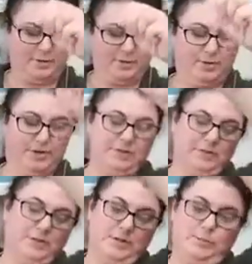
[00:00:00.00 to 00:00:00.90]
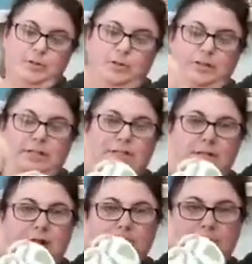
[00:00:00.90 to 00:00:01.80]
Okay, so then pull it.
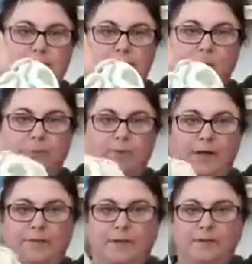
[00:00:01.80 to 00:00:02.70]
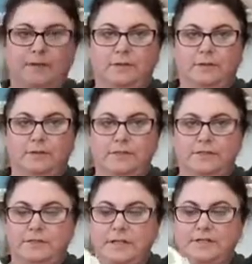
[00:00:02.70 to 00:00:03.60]
See how it's got that little,
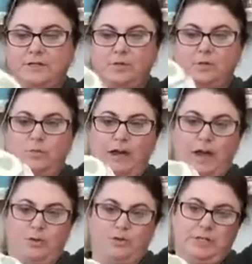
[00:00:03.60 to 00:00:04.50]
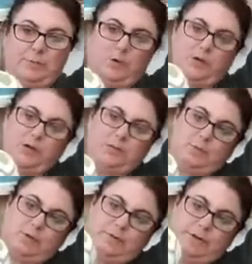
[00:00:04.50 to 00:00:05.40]
it's not so round anymore. It's
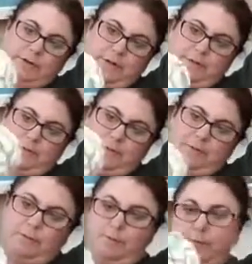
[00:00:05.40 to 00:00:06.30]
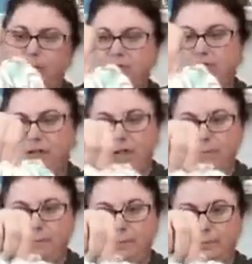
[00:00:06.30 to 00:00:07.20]
more of a pumpkin
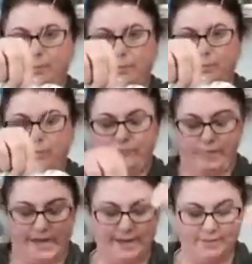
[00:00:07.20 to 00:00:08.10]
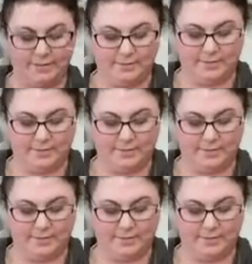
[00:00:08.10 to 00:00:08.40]
shape, more flat.